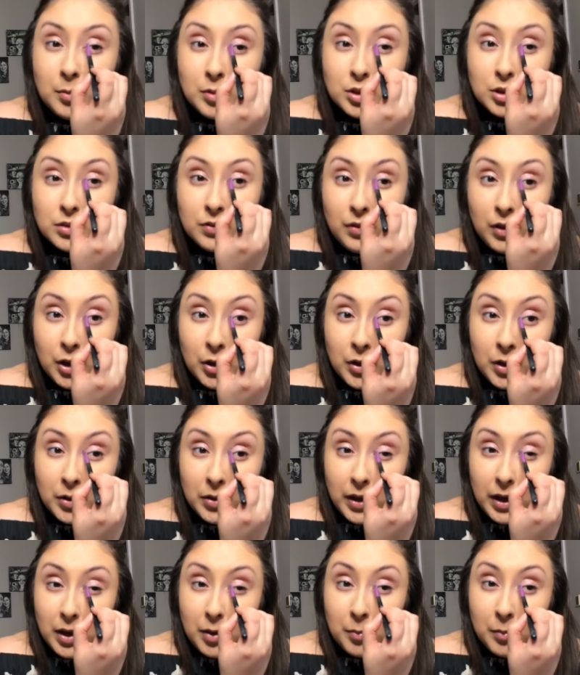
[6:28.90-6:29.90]
just
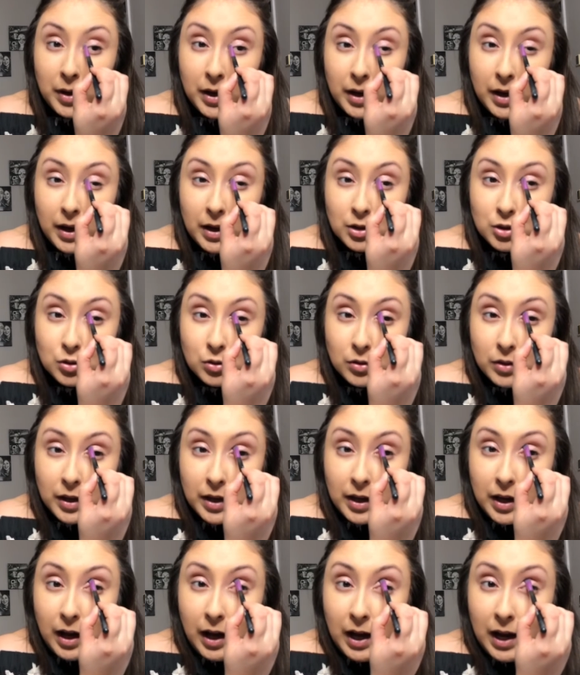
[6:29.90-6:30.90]
following like my actual
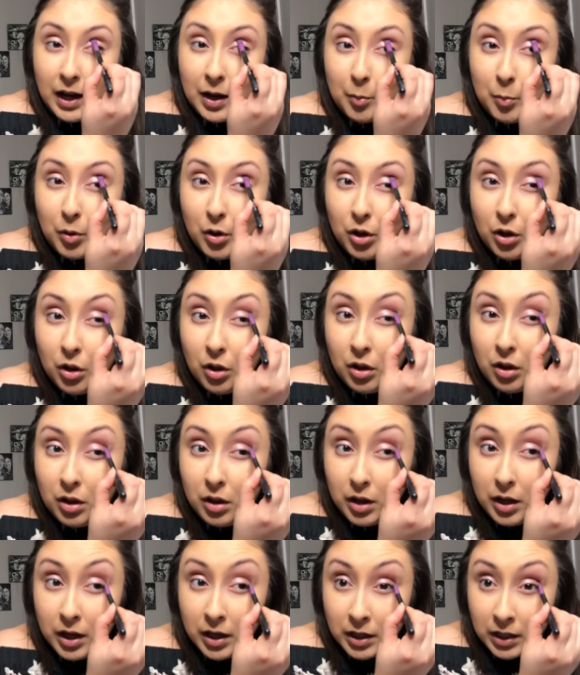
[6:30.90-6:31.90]
like eyeball
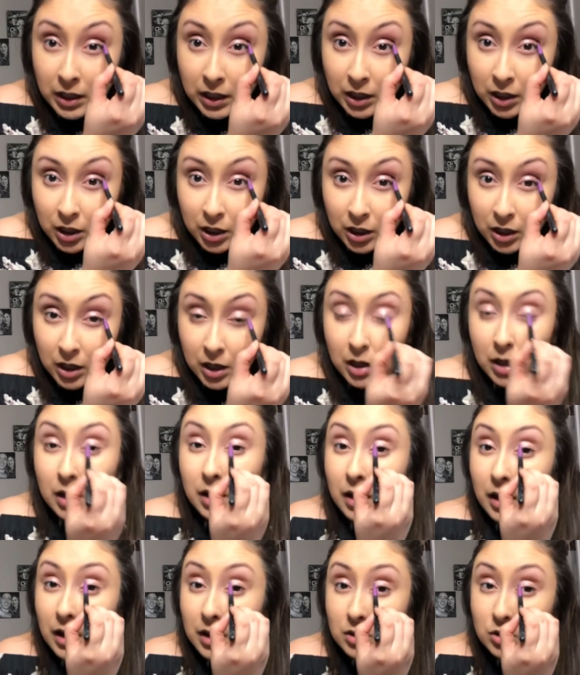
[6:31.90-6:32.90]
in here
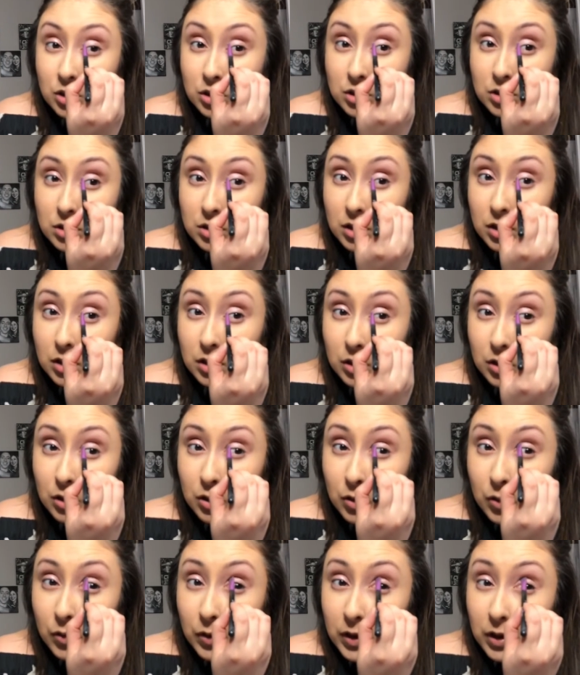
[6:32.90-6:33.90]
and just
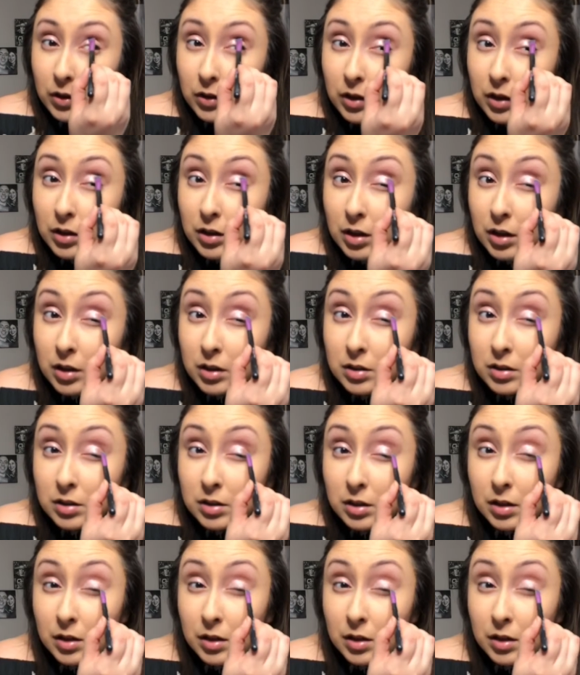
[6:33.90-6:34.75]
going like this.